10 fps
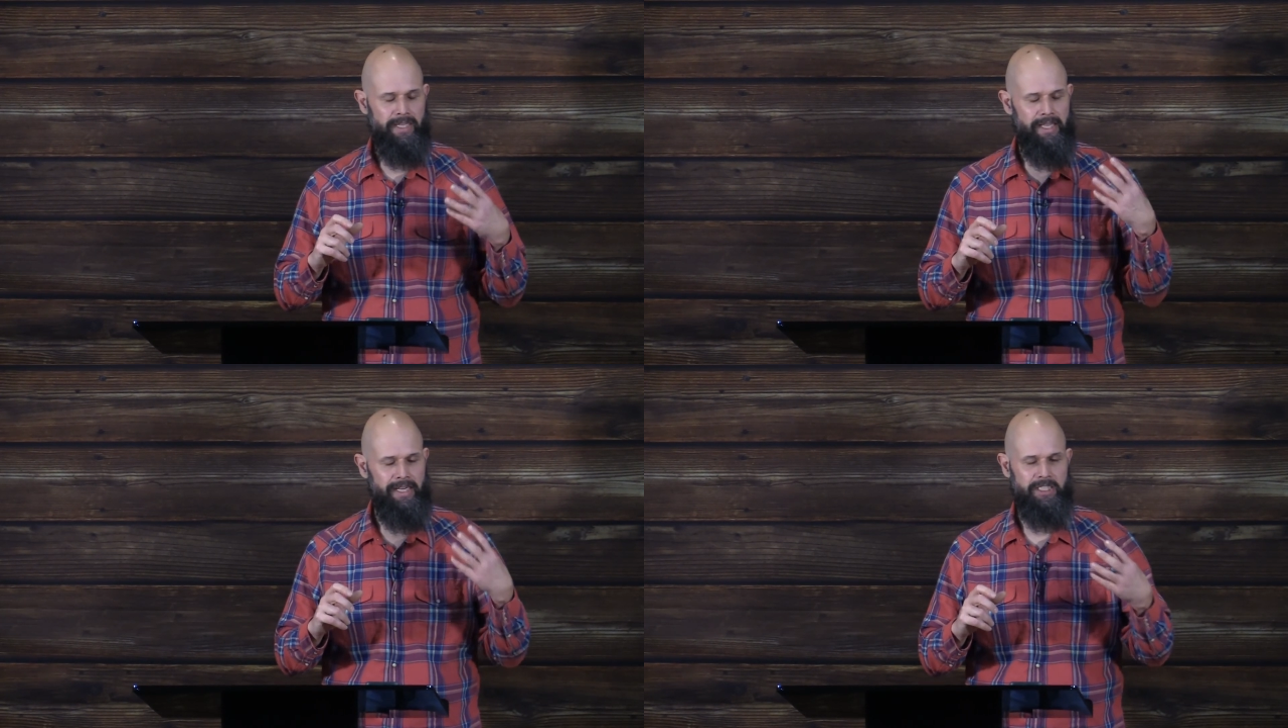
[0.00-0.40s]

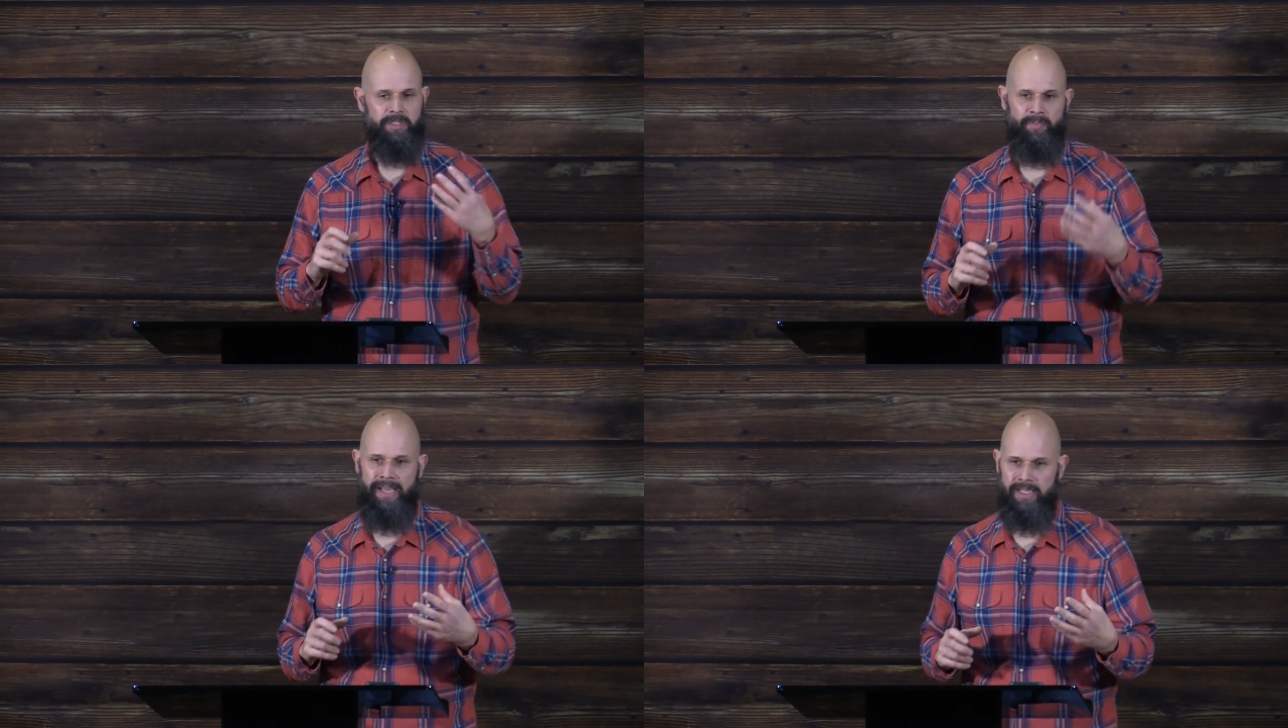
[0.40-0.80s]
it
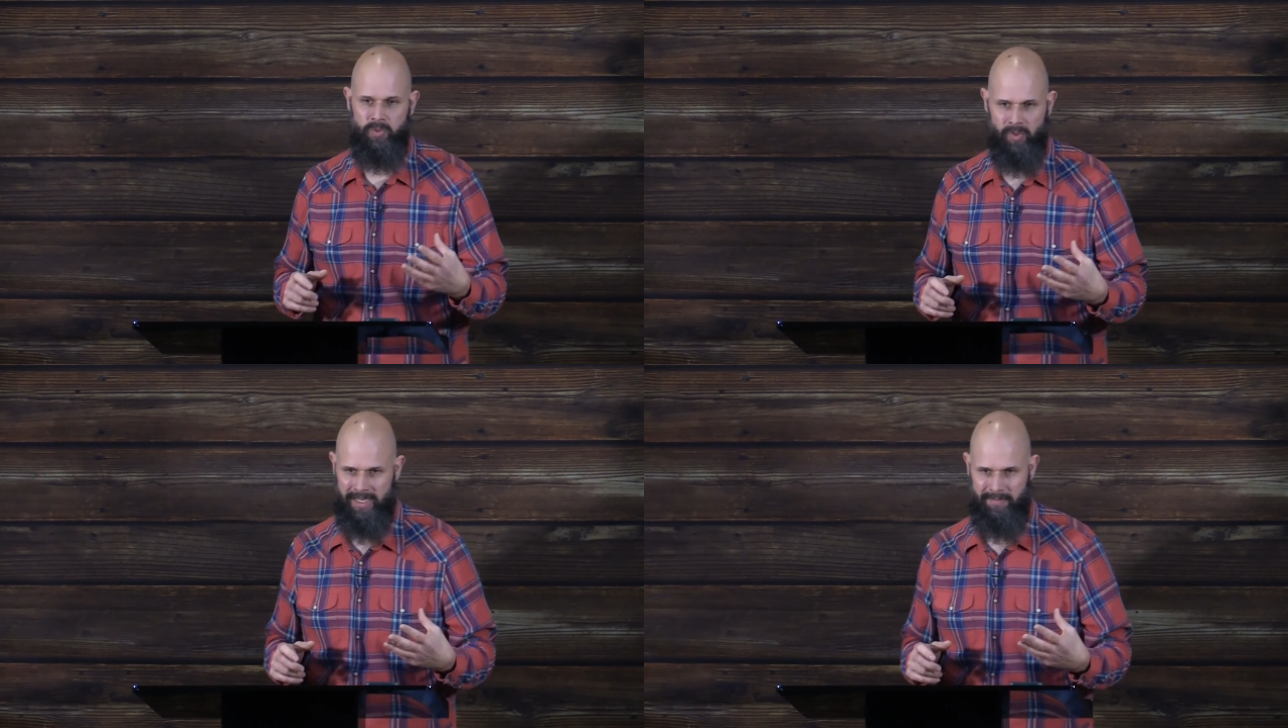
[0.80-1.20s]
expands
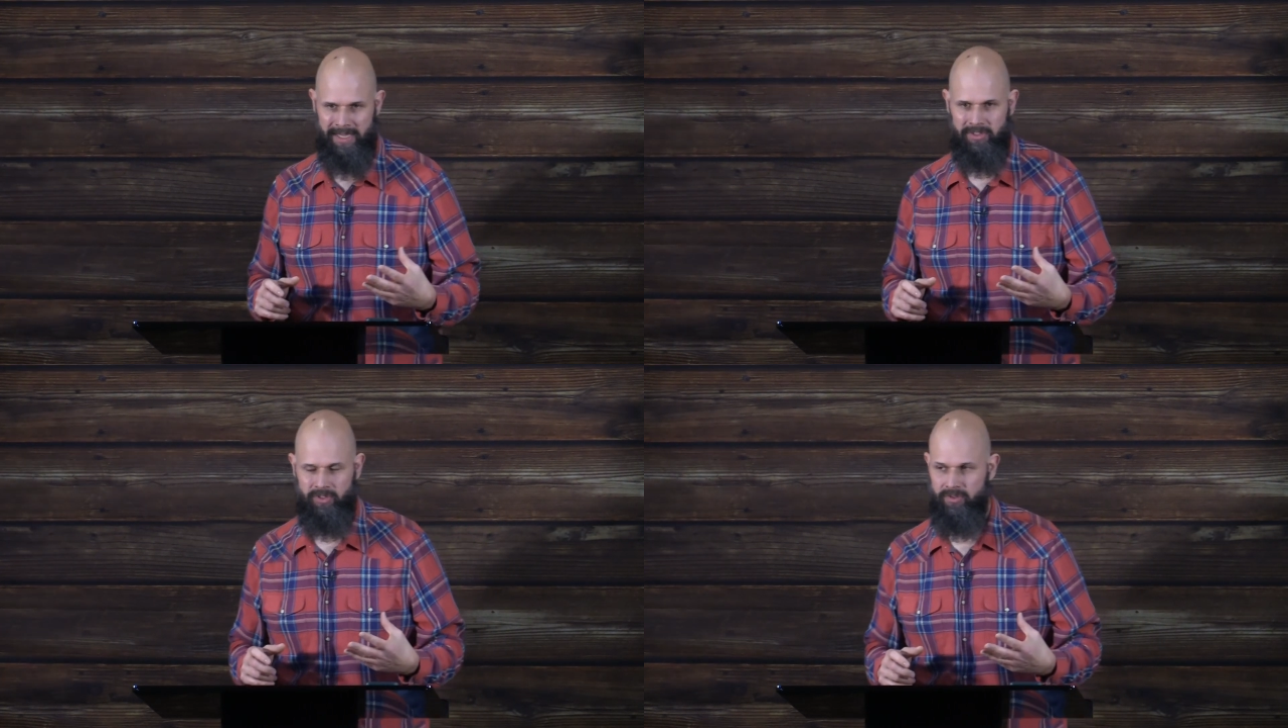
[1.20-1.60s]
what he
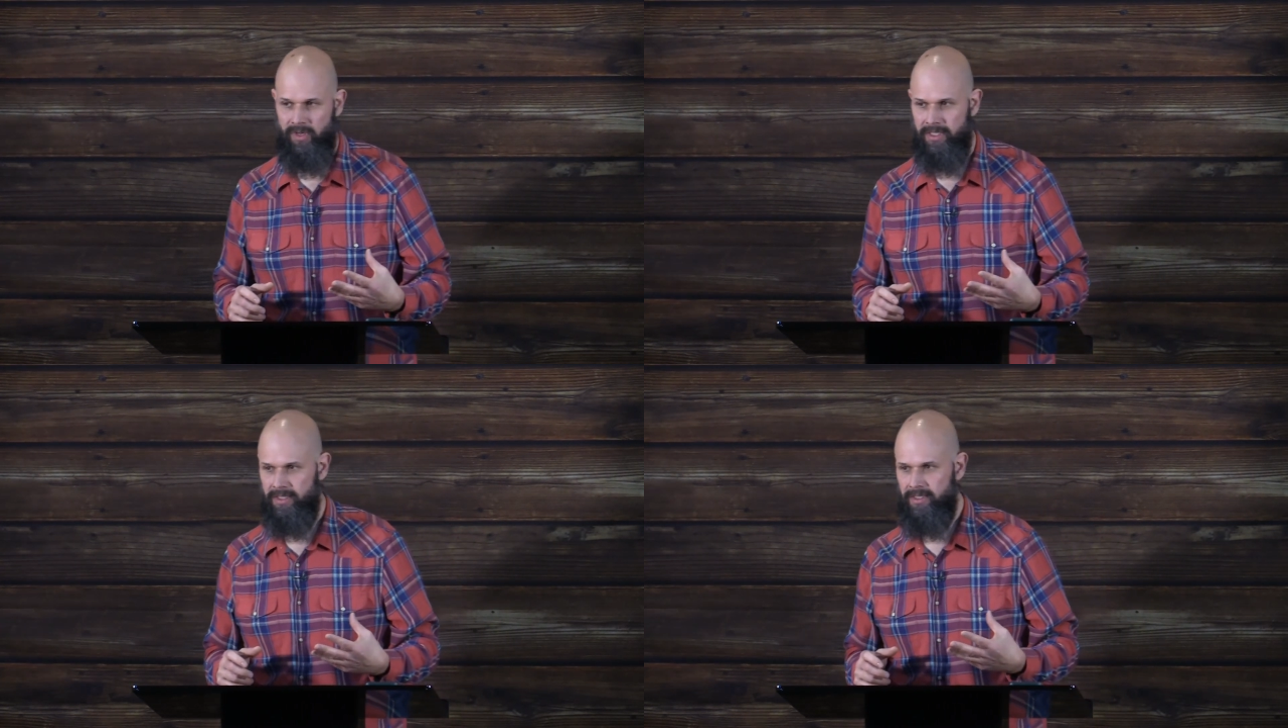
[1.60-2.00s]
means to
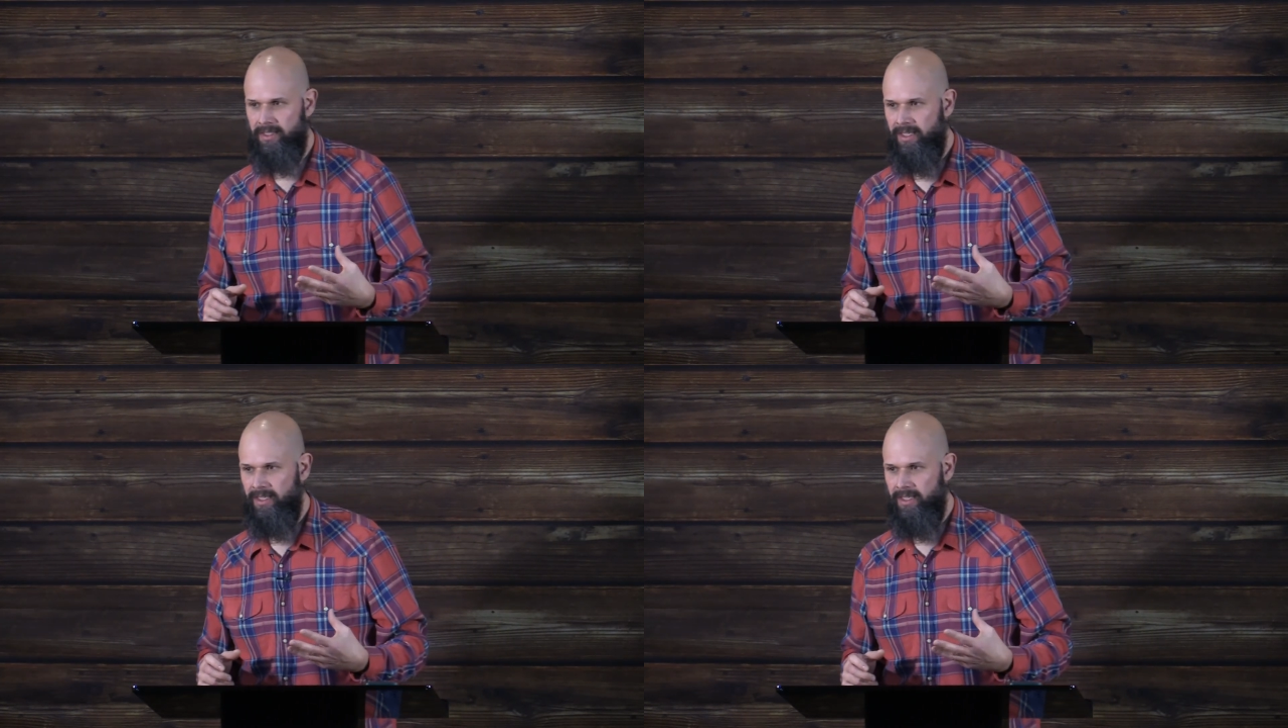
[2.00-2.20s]
us